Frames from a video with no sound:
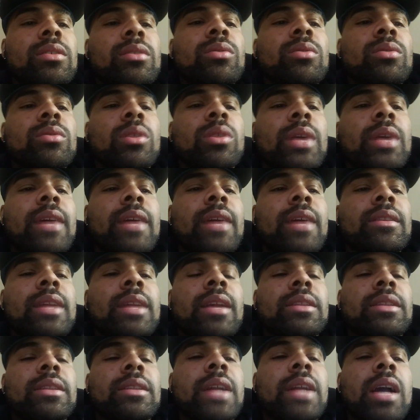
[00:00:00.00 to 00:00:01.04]
you know,
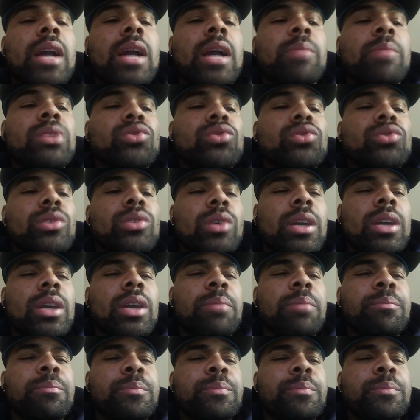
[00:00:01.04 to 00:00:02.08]
that documentary on
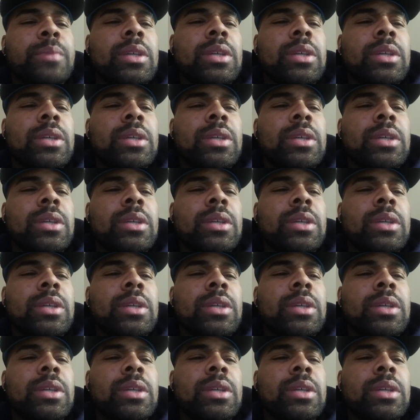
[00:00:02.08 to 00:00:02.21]
him.